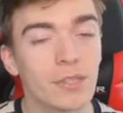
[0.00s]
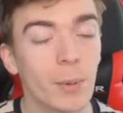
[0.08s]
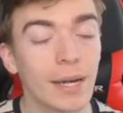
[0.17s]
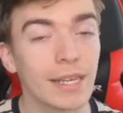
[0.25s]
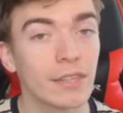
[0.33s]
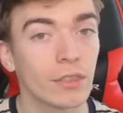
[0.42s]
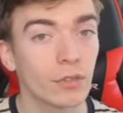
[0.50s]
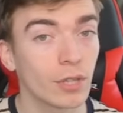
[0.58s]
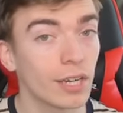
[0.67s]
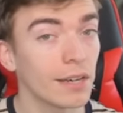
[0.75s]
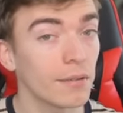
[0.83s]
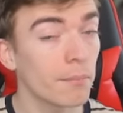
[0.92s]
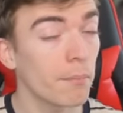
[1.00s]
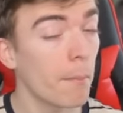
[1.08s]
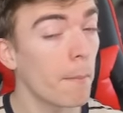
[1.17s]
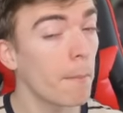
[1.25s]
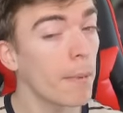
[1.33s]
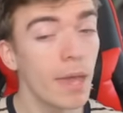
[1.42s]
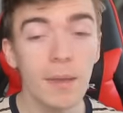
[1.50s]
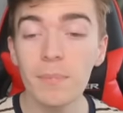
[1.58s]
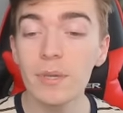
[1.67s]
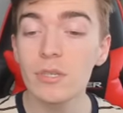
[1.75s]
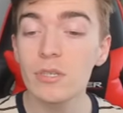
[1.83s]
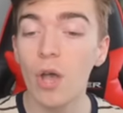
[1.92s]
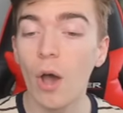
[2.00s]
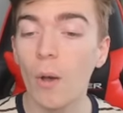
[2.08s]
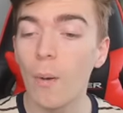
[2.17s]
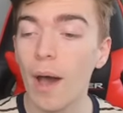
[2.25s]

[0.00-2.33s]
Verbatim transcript: 23? Maybe so.